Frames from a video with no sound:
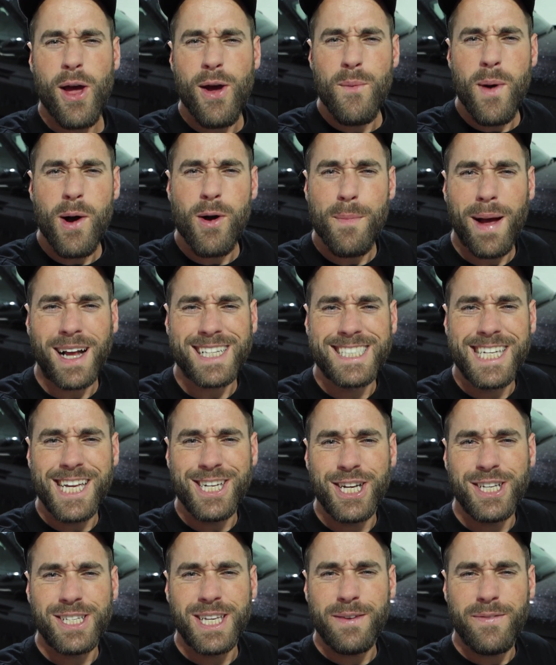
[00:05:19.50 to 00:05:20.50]
and welcome back to
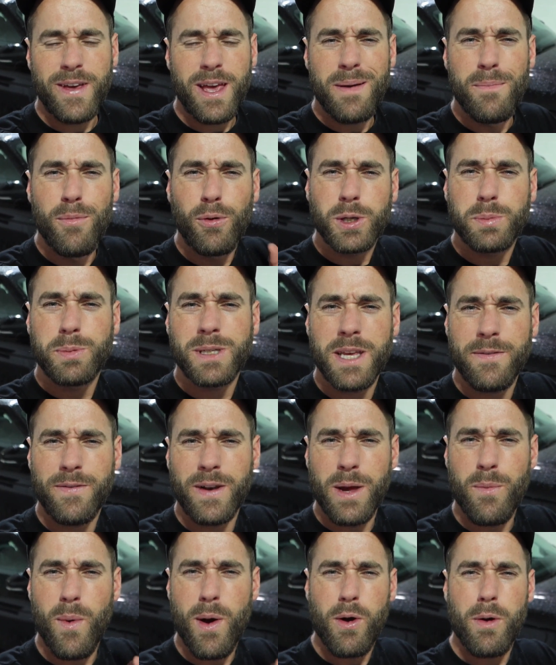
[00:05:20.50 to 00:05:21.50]
TGTV, and more
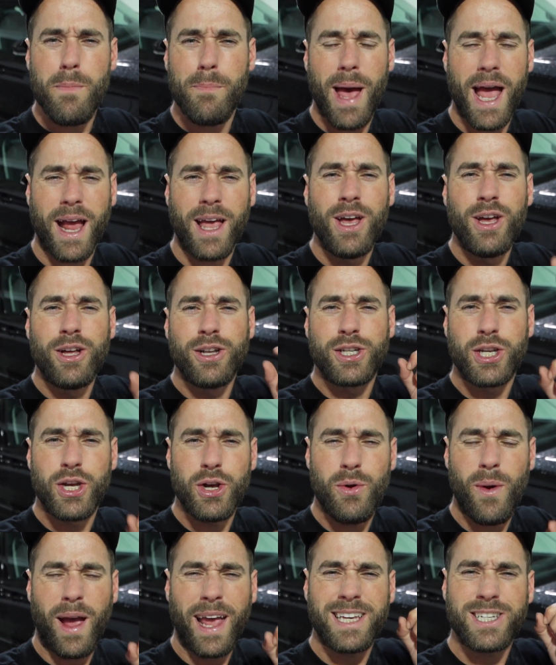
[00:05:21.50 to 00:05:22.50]
specifically, welcome back
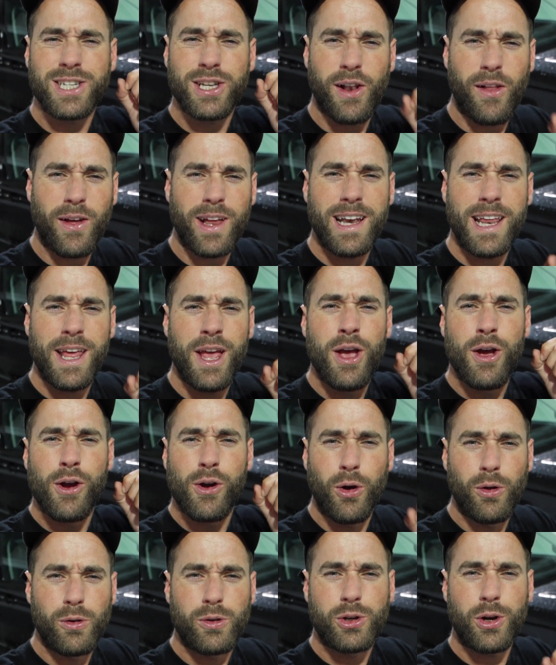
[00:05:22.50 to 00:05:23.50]
to a slightly
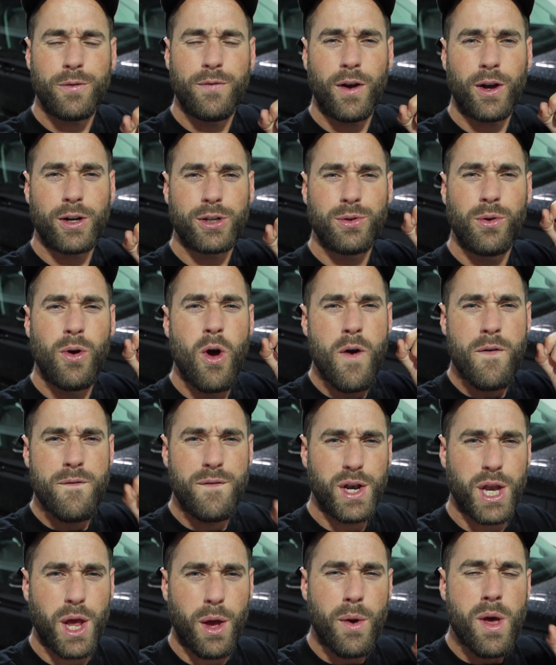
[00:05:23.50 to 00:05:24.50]
controversial
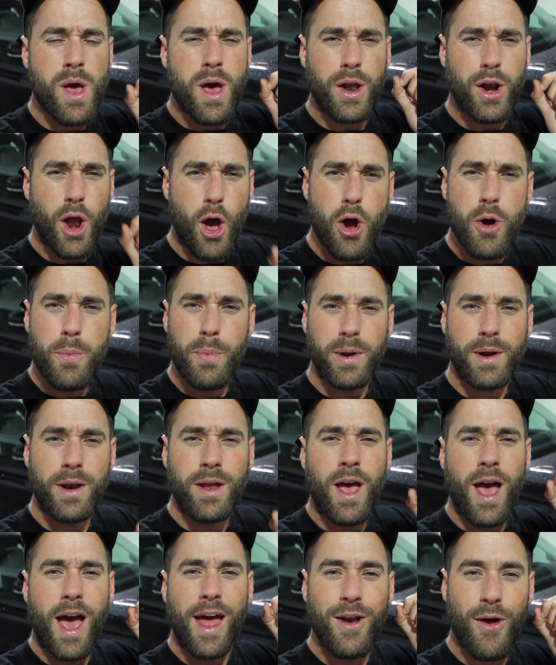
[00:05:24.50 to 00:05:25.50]
video, an open
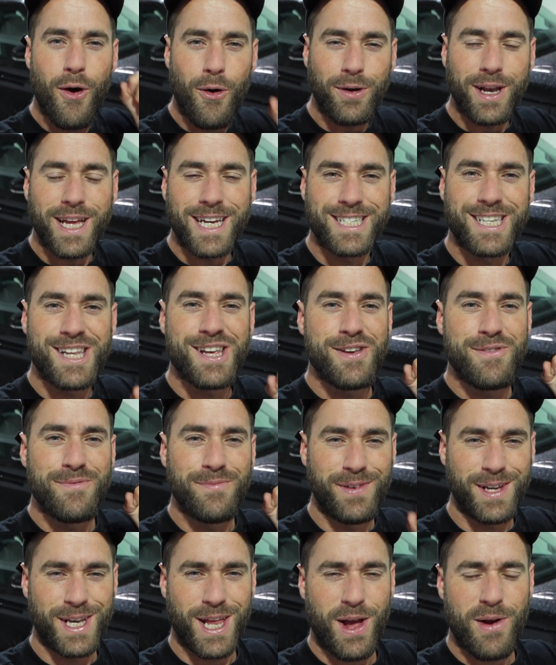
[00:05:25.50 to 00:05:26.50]
and honest
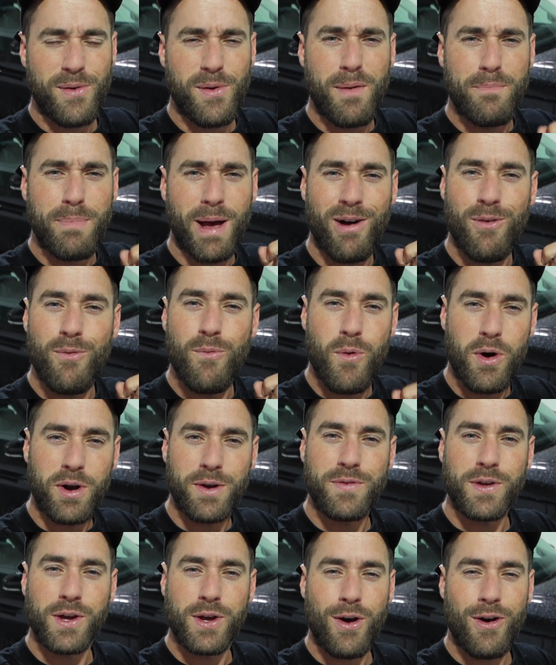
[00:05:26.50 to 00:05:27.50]
video about one
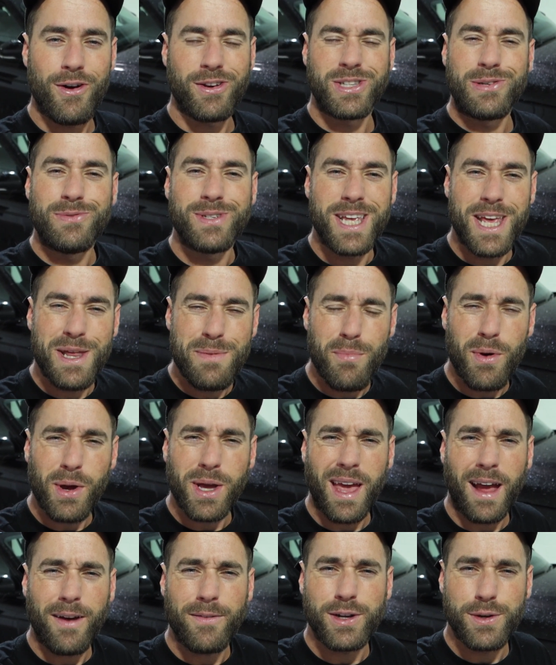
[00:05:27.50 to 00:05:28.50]
of the cars that was in my
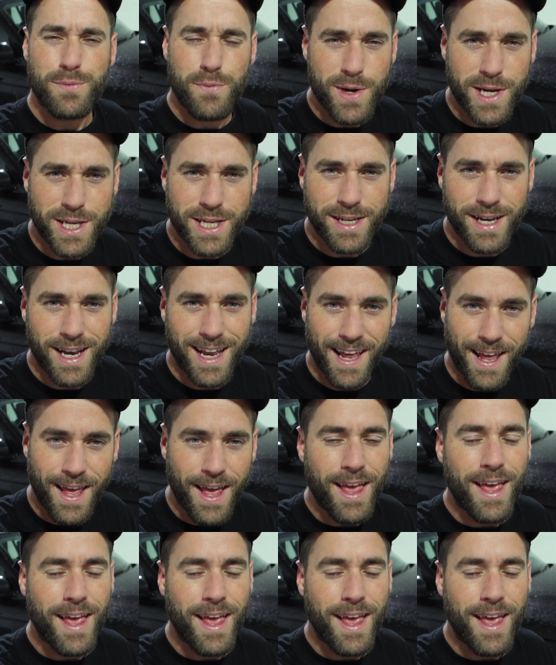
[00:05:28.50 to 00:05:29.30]
garage recently,